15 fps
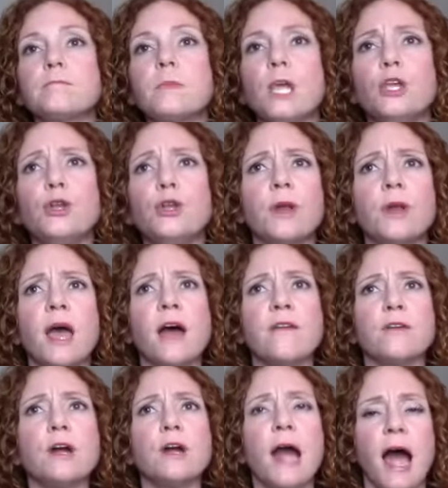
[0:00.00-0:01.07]
You don't
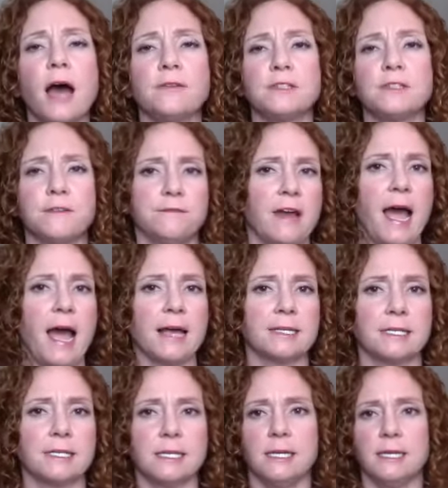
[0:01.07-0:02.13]
ever have to
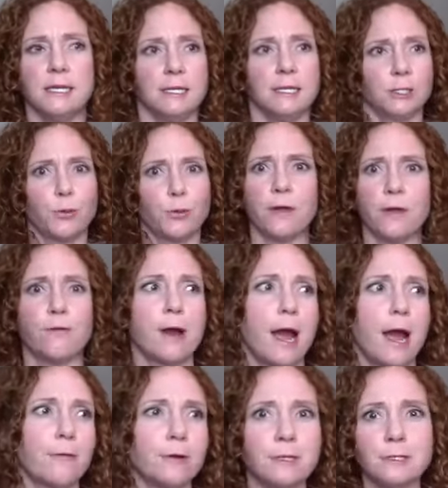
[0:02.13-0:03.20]
fast 24
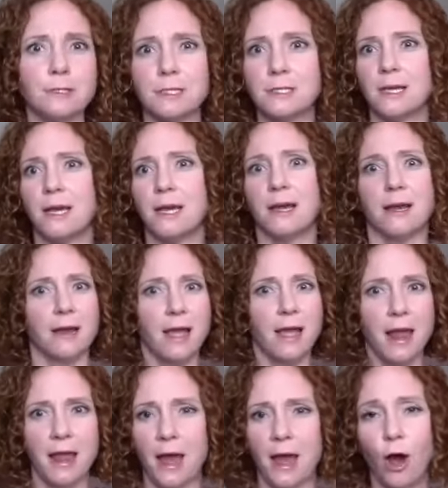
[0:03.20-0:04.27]
hours
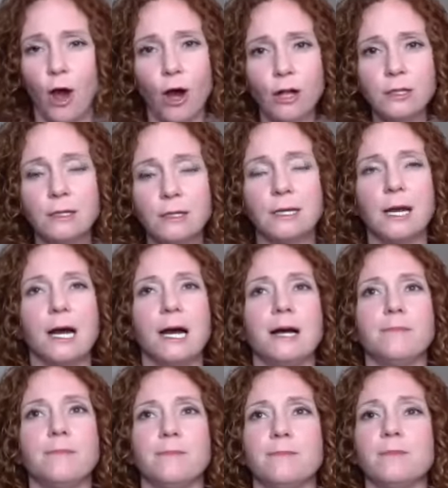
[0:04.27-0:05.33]
at all.
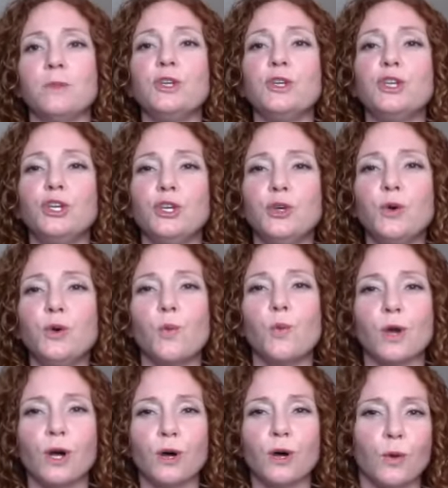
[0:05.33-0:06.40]
You
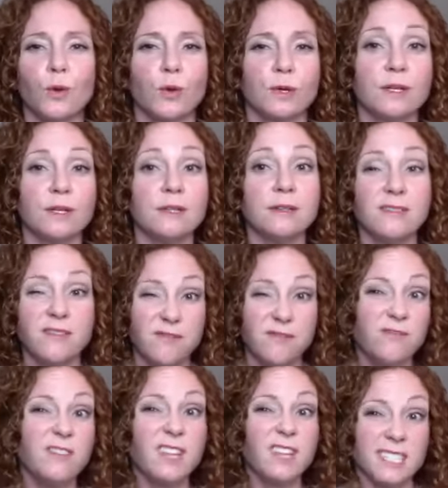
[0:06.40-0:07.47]
will
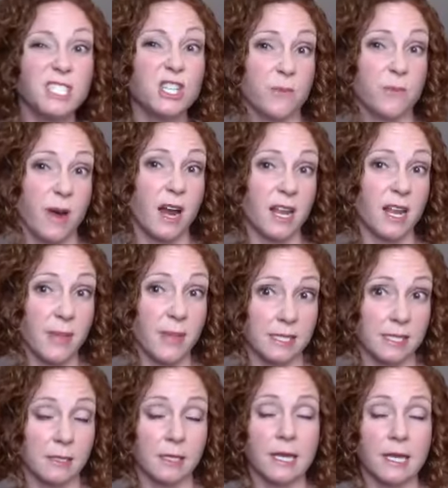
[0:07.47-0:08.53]
listen to your body
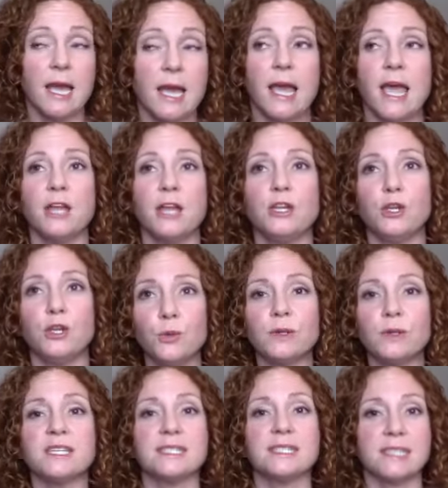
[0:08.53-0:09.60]
basically, and you will
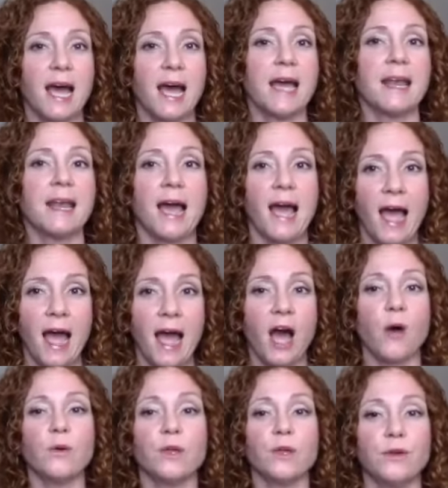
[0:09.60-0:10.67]
decide
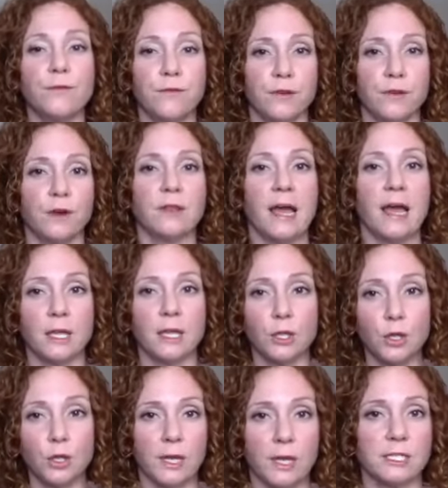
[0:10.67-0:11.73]
how you feel like
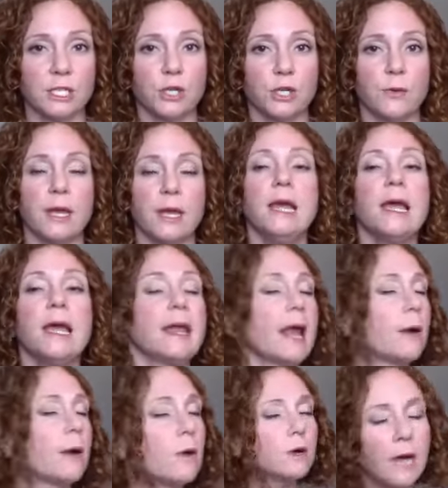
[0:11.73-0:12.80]
you need to do it. And
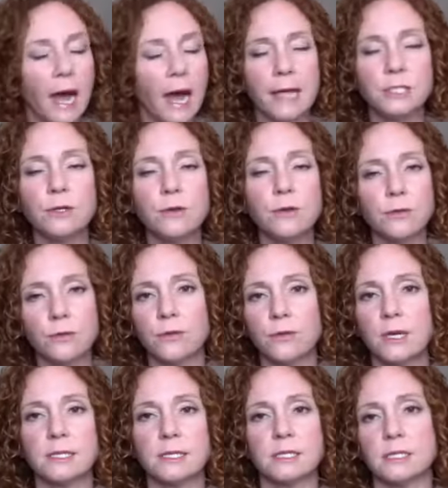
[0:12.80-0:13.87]
I guide you through
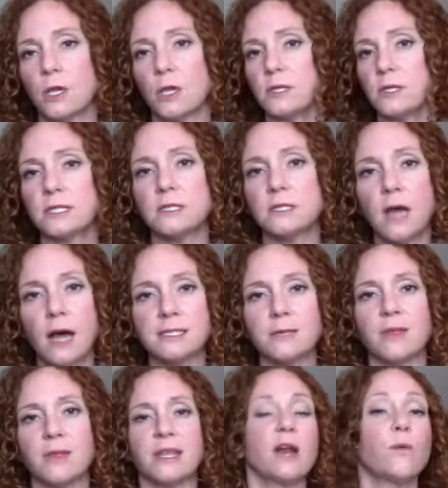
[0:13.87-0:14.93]
this. So it's not
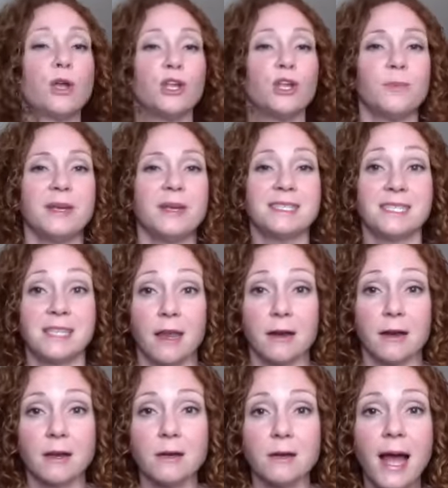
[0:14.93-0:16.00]
something that I want you to be
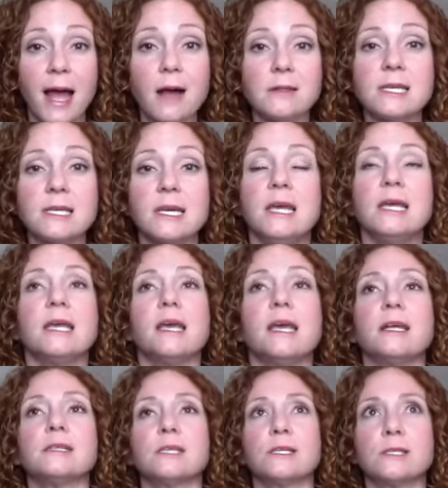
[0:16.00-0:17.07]
scared about. It
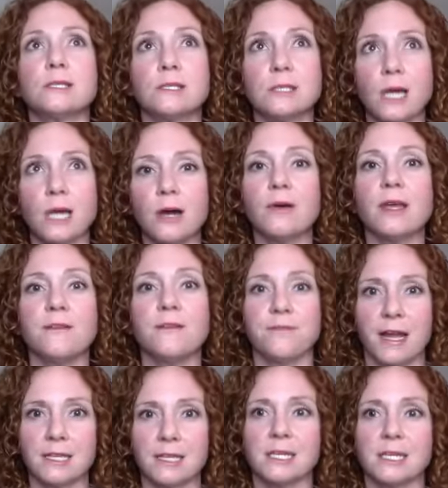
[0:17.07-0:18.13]
is so
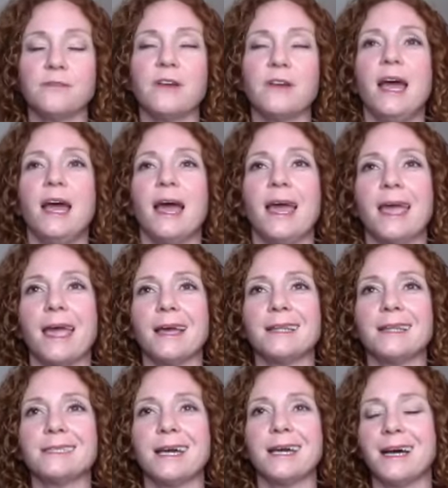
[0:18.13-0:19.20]
effective.
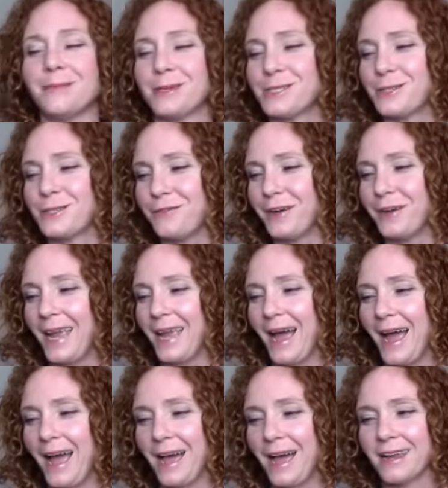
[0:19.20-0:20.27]
And it's so funny. I
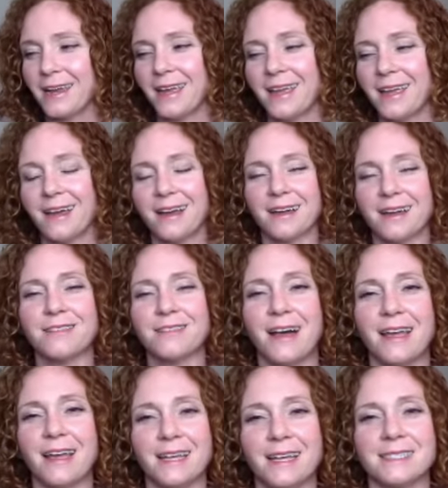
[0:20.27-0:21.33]
had a
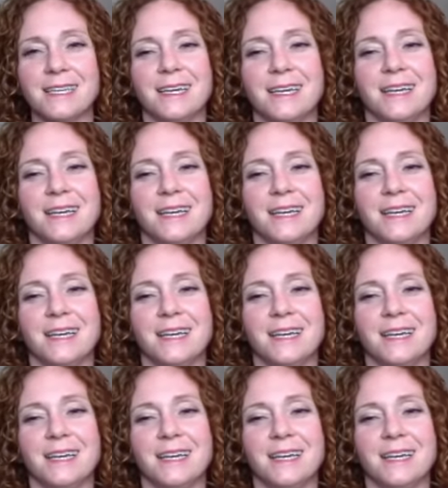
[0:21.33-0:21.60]
client